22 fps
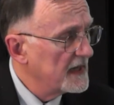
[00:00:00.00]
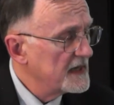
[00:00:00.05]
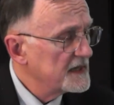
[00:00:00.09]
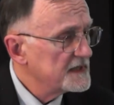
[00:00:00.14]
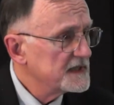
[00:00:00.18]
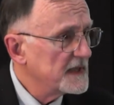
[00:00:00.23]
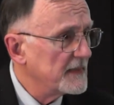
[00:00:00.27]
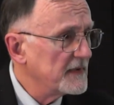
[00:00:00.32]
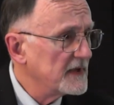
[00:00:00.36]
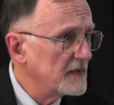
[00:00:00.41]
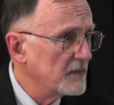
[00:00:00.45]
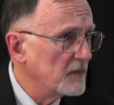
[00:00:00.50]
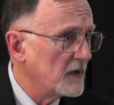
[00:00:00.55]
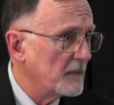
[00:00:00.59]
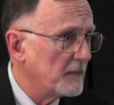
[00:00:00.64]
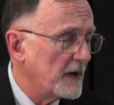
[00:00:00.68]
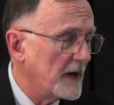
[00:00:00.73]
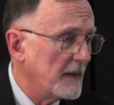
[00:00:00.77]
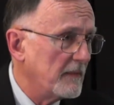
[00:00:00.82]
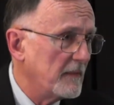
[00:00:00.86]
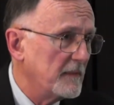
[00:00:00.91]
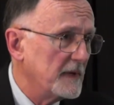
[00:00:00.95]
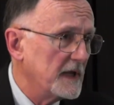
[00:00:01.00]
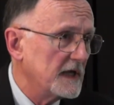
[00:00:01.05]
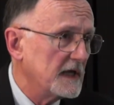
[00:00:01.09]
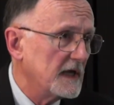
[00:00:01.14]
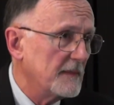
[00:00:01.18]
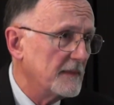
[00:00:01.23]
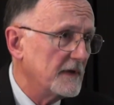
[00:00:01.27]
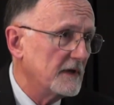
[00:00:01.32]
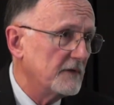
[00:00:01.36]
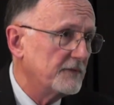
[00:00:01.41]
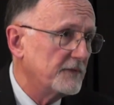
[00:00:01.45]
Some of them were probably
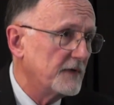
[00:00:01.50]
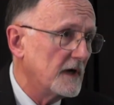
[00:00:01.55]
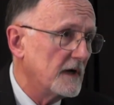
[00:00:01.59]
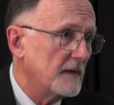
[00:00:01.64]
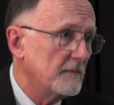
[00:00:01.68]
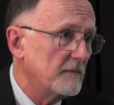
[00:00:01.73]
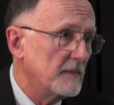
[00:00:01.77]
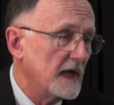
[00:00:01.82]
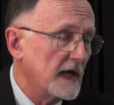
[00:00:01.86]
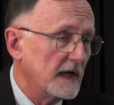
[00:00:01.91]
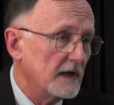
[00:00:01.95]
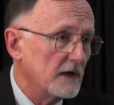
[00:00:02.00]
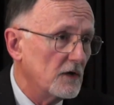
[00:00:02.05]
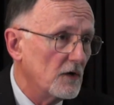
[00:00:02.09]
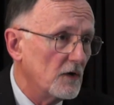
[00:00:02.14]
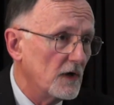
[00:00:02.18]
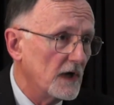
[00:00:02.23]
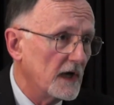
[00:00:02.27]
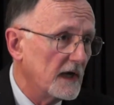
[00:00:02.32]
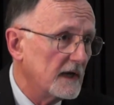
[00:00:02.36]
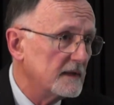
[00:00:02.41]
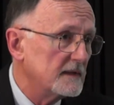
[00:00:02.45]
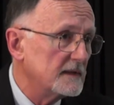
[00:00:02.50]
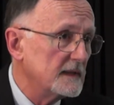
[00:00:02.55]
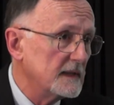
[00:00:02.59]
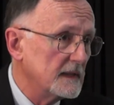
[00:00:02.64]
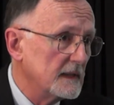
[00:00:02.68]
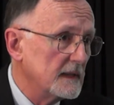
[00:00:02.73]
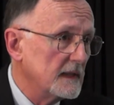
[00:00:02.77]
coming from Angola.